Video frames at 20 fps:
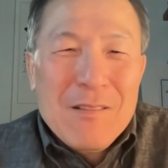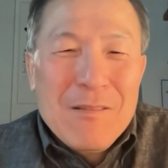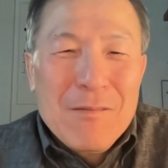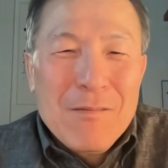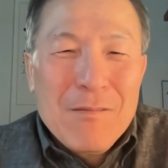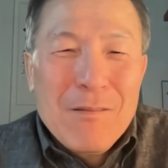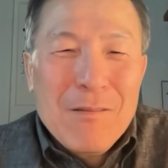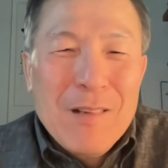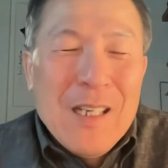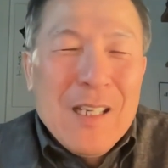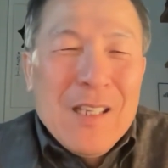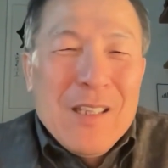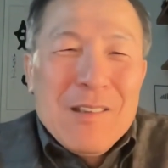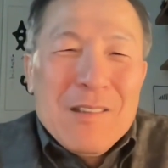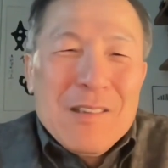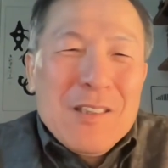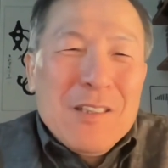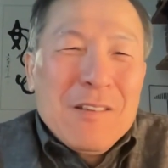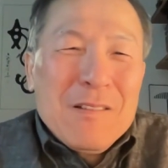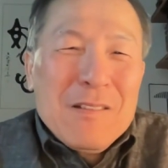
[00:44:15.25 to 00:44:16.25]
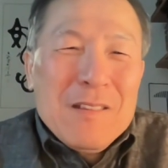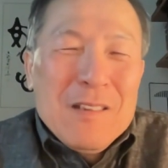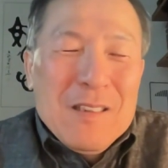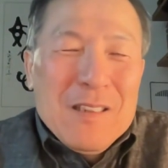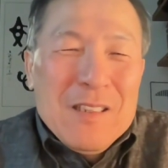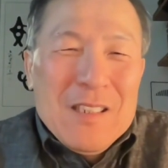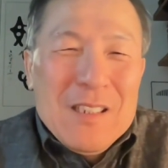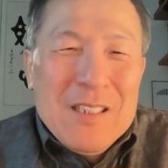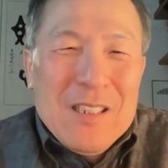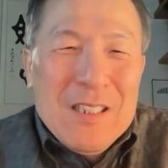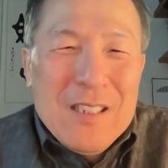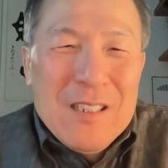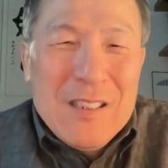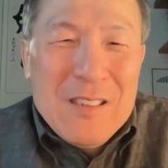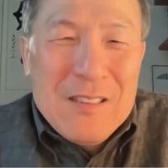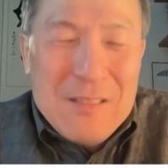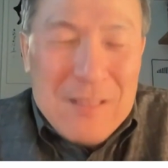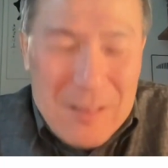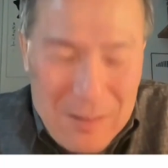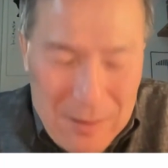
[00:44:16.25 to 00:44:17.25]
why are you doing it? You
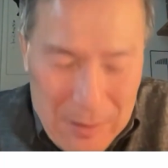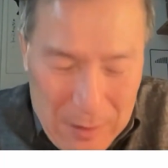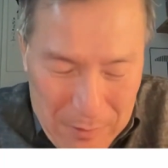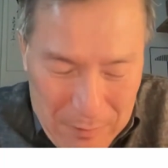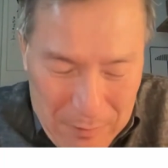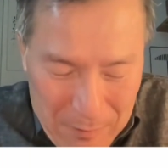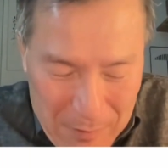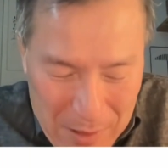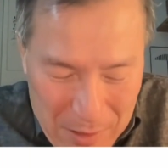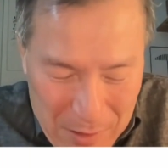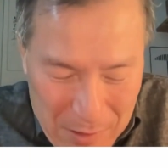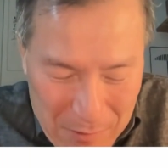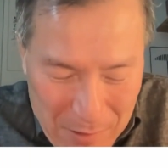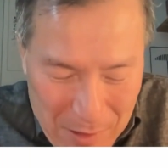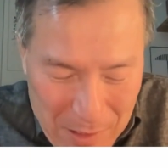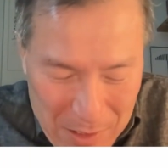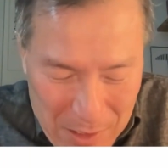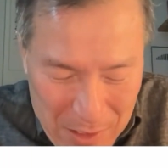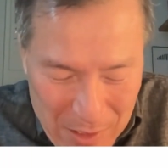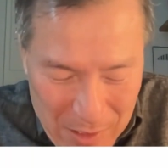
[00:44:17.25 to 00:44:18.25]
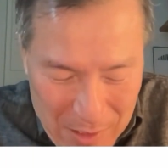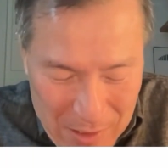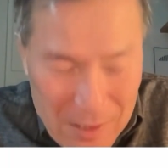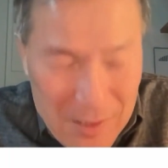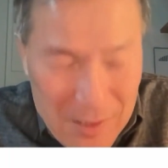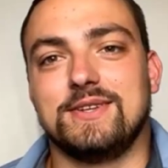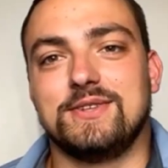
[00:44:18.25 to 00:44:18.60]
know, so why are you watching it?